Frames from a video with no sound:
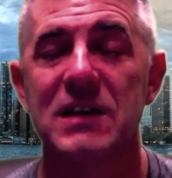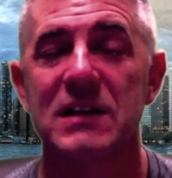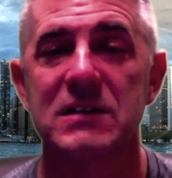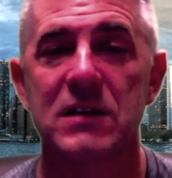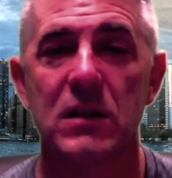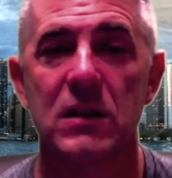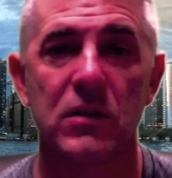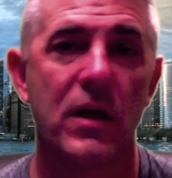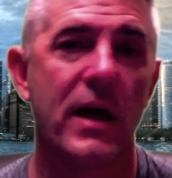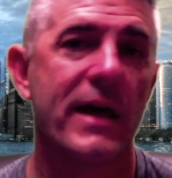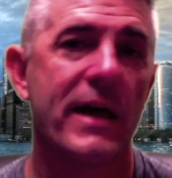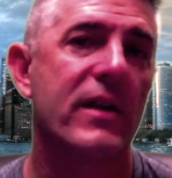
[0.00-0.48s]
a
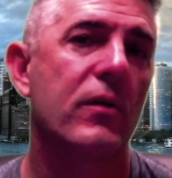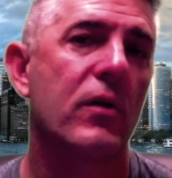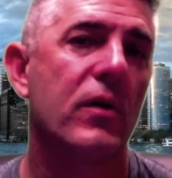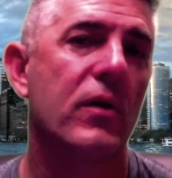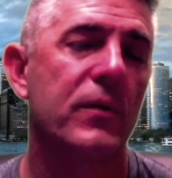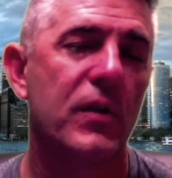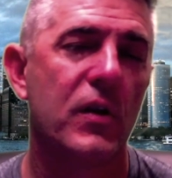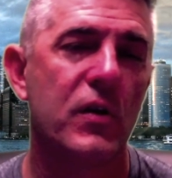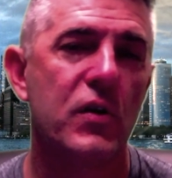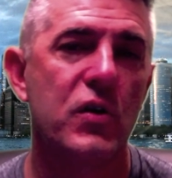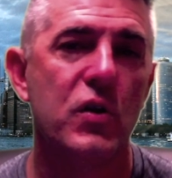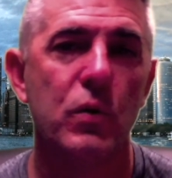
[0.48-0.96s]
lot on the
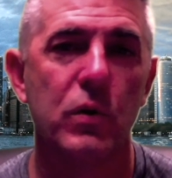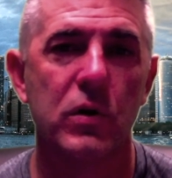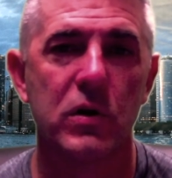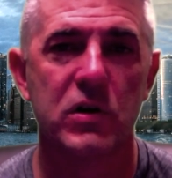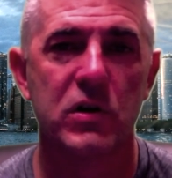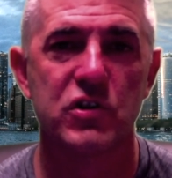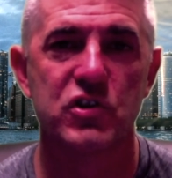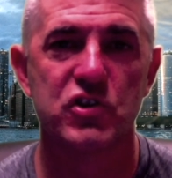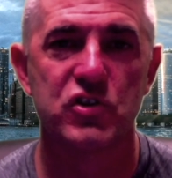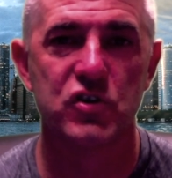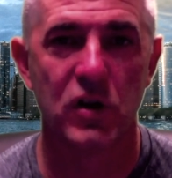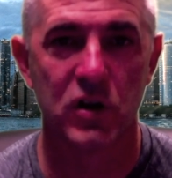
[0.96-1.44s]
newer
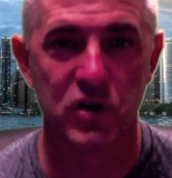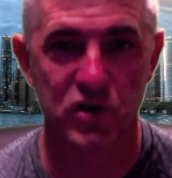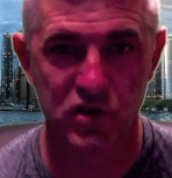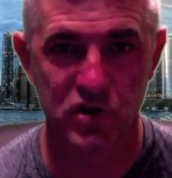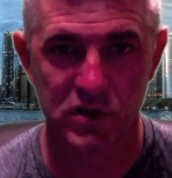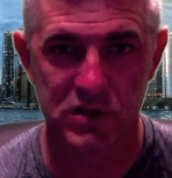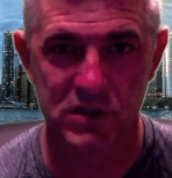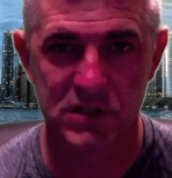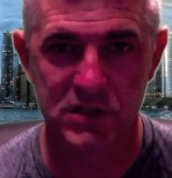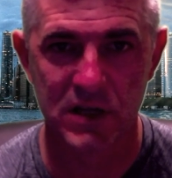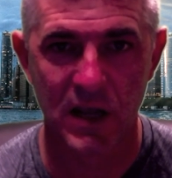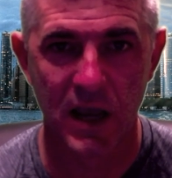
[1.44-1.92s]
construction
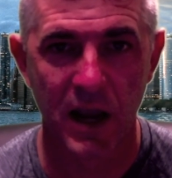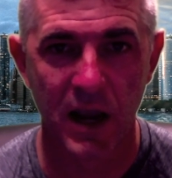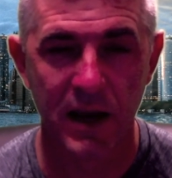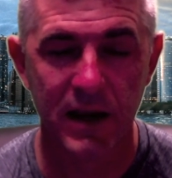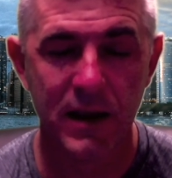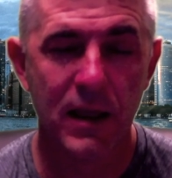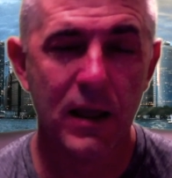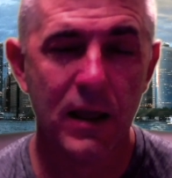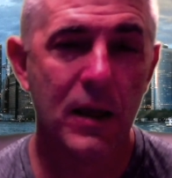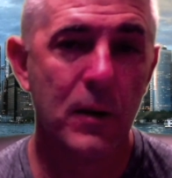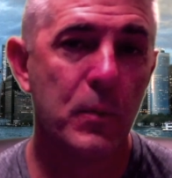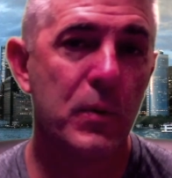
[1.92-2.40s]
side,
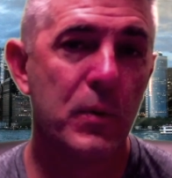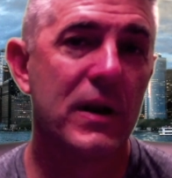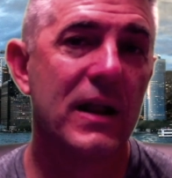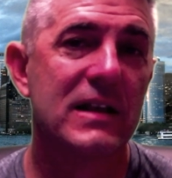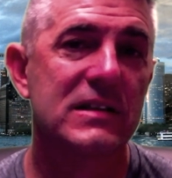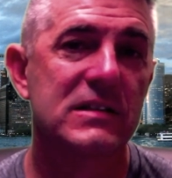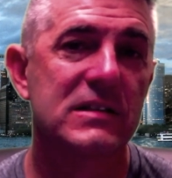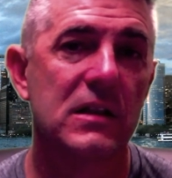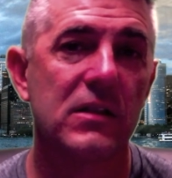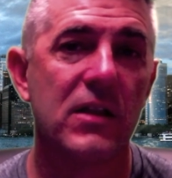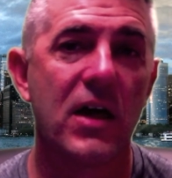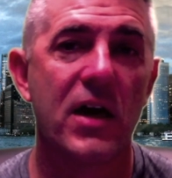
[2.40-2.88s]
but has a
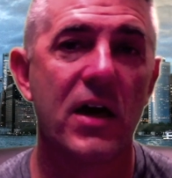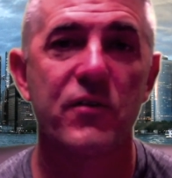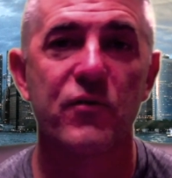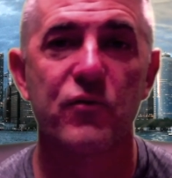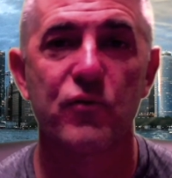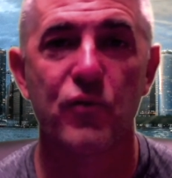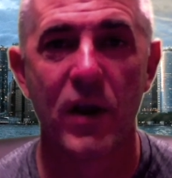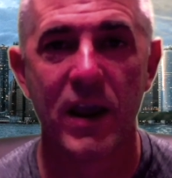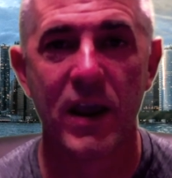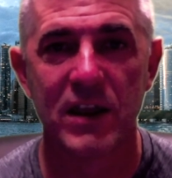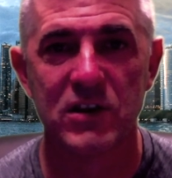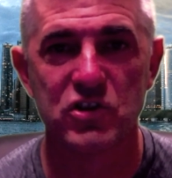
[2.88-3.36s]
lot of
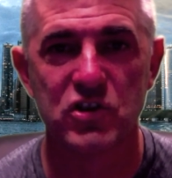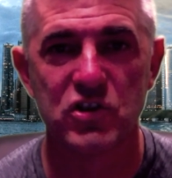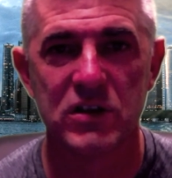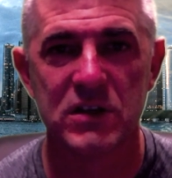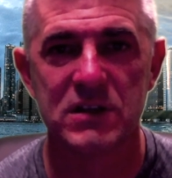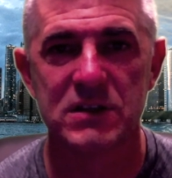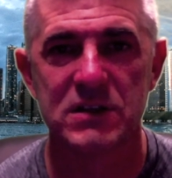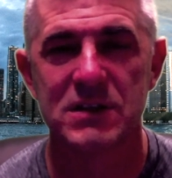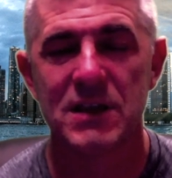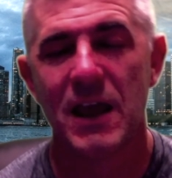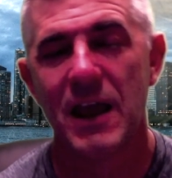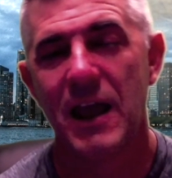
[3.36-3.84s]

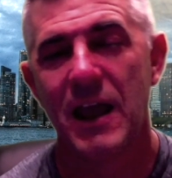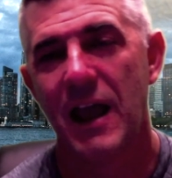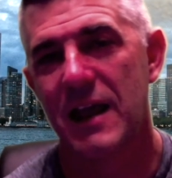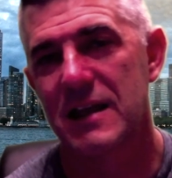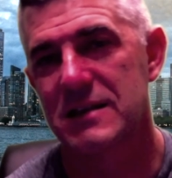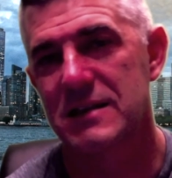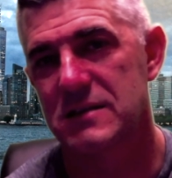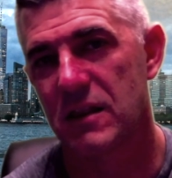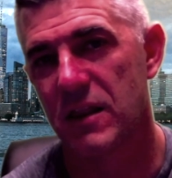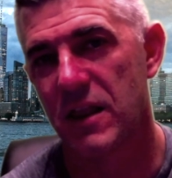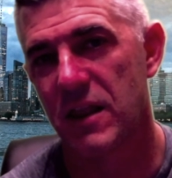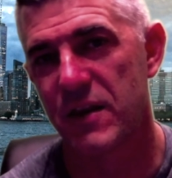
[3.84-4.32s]
ranches, has
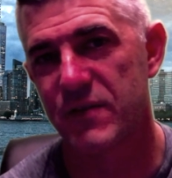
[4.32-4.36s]
a lot of